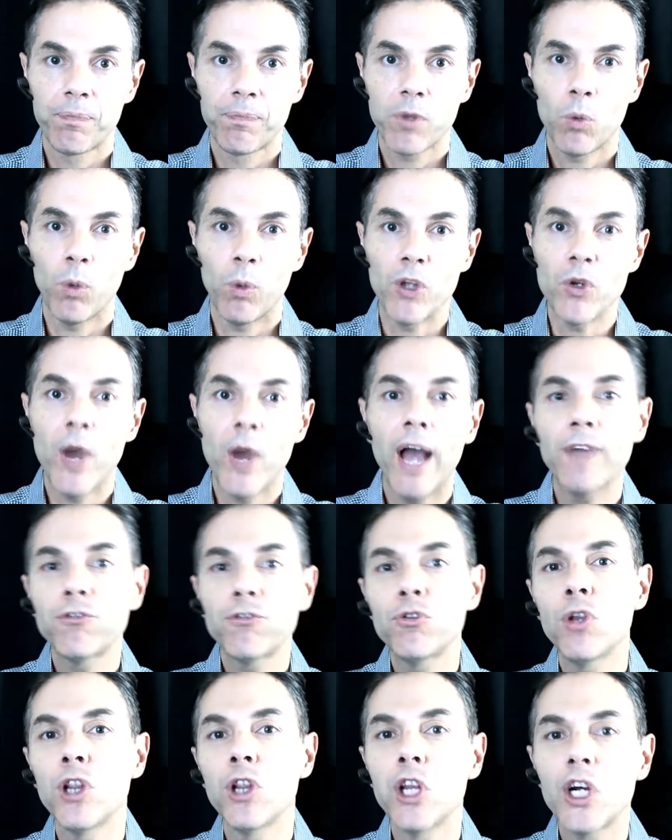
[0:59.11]
What you have
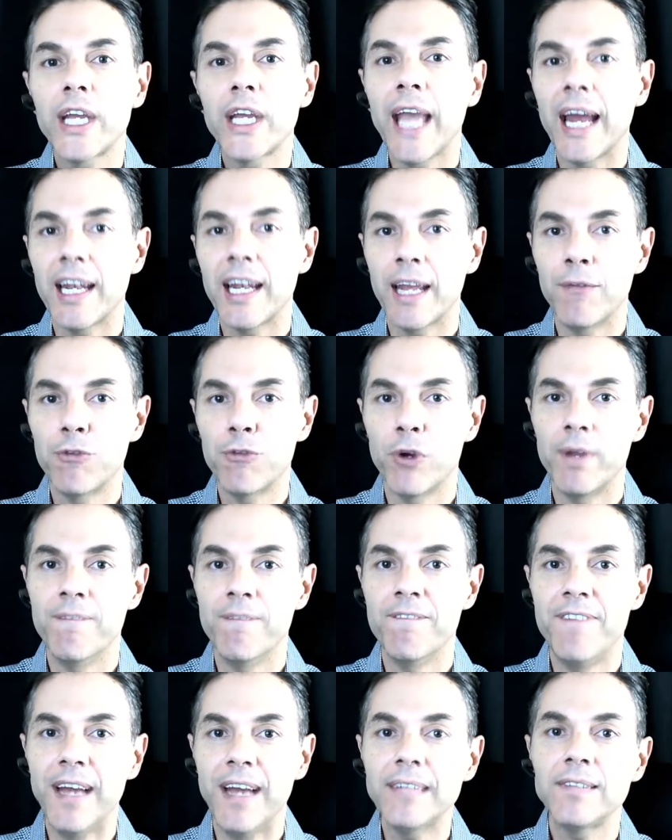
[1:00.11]
to look at if you're
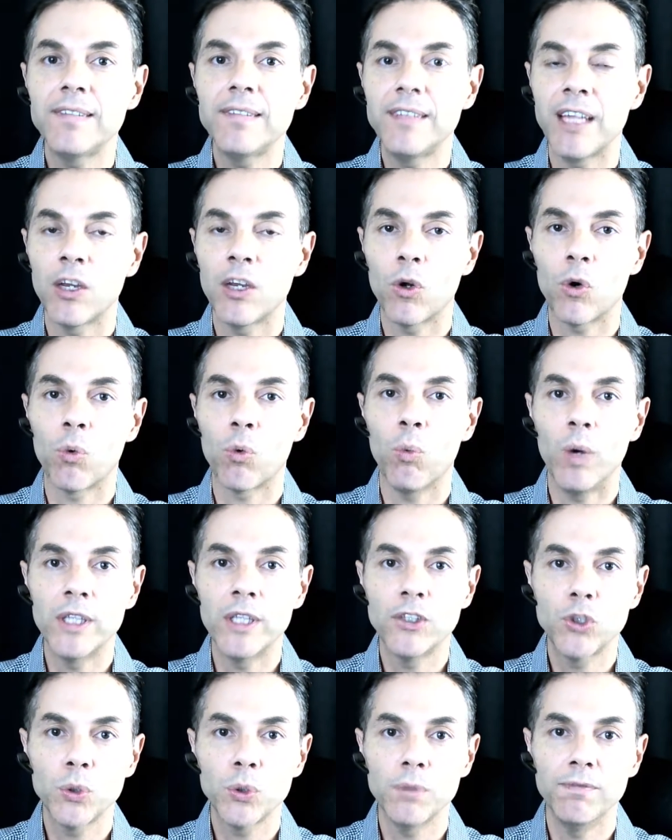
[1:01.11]
investing or want
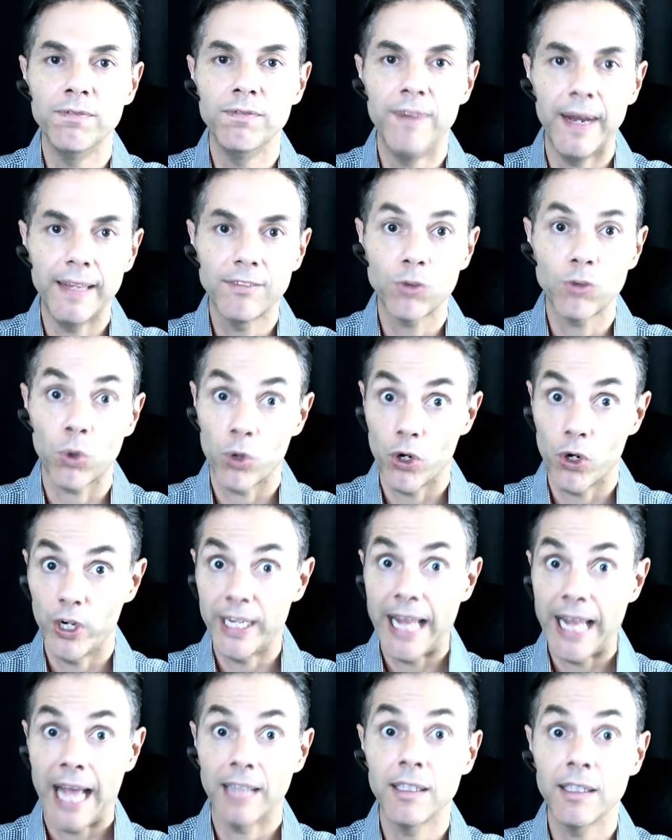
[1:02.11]
to invest or you're an
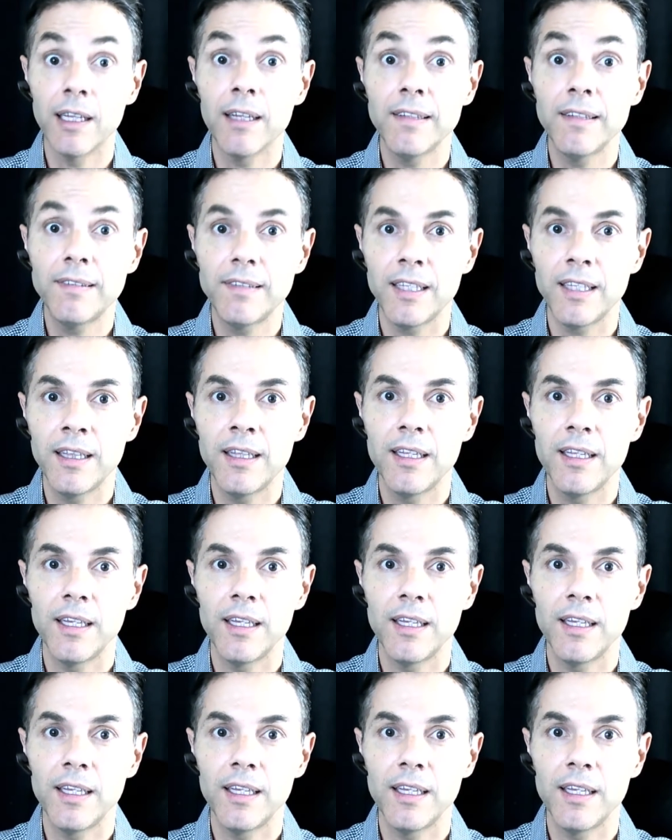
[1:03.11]
analyst in the